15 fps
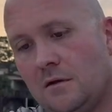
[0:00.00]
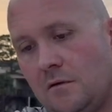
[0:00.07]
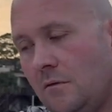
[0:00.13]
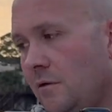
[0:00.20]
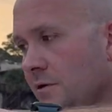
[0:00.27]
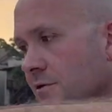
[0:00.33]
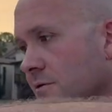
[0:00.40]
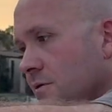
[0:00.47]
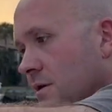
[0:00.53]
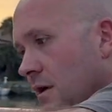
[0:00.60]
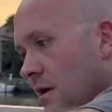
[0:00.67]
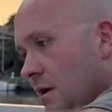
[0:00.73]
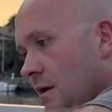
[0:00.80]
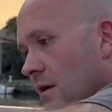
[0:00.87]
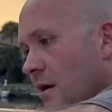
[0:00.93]
Washer's
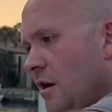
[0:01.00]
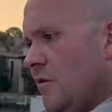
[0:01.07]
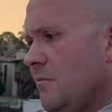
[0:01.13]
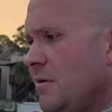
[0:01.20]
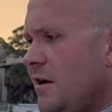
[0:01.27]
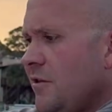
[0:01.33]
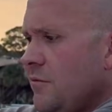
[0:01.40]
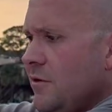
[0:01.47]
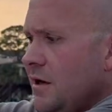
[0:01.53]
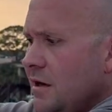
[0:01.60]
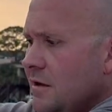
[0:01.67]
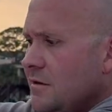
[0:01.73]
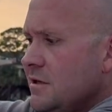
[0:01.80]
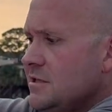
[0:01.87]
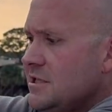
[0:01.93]
tight. Oh, and by the way,
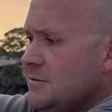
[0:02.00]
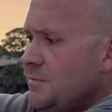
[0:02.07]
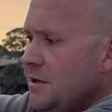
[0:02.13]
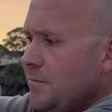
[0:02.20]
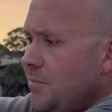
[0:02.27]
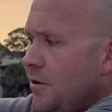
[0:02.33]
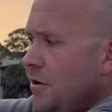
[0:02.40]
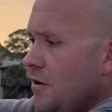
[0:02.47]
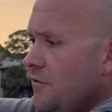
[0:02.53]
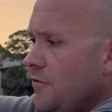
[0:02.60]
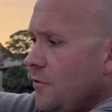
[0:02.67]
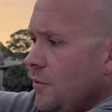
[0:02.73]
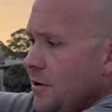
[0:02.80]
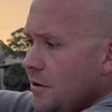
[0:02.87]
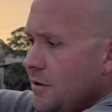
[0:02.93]
this has been parked for
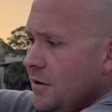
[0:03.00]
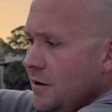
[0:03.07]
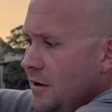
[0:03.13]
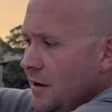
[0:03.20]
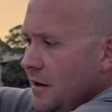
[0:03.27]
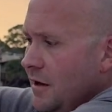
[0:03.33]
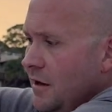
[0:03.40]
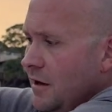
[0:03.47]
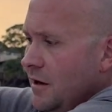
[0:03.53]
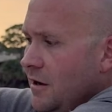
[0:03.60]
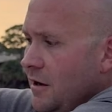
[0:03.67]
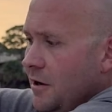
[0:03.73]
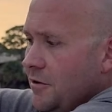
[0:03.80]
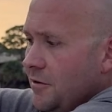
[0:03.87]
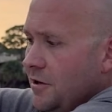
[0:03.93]
winter
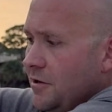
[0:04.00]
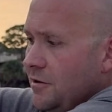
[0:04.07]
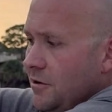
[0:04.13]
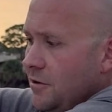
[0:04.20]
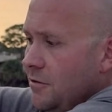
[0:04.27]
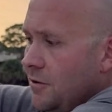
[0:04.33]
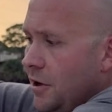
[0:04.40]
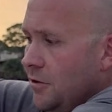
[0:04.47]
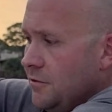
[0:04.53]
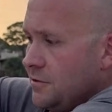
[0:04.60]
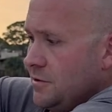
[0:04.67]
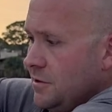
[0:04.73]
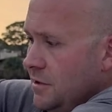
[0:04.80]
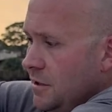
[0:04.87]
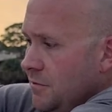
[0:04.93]
underneath an old oak
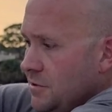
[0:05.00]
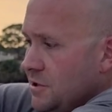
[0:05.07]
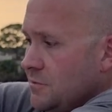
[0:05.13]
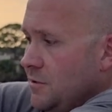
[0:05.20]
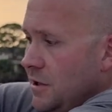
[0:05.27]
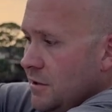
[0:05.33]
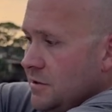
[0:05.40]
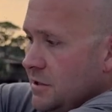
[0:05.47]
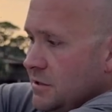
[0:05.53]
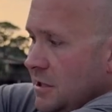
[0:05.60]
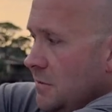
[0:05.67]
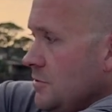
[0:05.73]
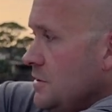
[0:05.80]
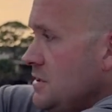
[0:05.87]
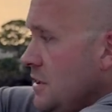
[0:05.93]
tree, which is why our
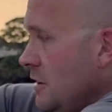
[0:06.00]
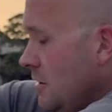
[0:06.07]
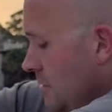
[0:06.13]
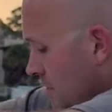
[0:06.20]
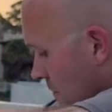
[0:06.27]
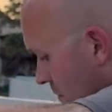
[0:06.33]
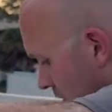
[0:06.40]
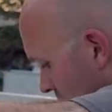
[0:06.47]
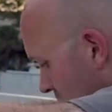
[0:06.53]
T-top looks terrible.